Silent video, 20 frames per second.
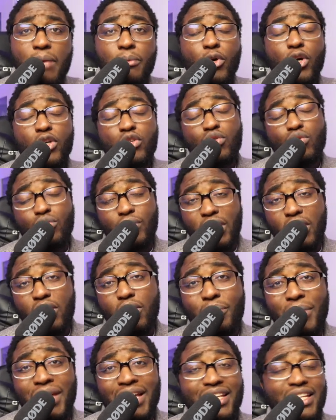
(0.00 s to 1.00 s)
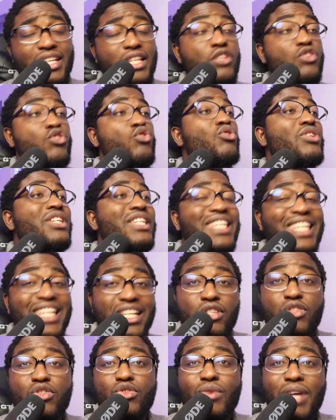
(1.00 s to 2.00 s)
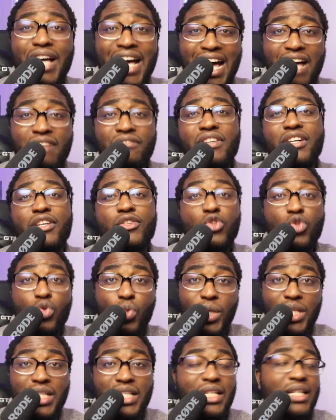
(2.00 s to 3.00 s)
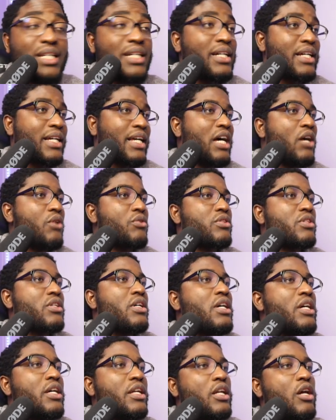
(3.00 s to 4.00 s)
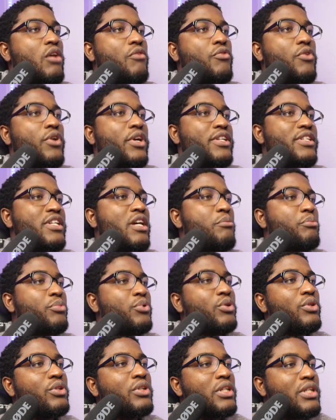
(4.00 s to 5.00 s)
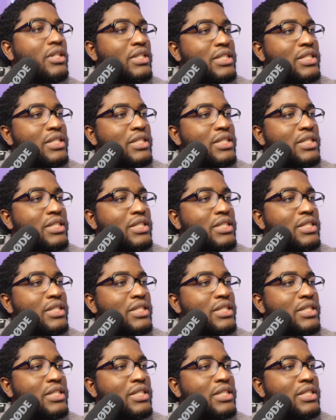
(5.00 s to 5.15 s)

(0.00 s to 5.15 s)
I'm going to recommend is you need to have a Twitter account. Now, for example,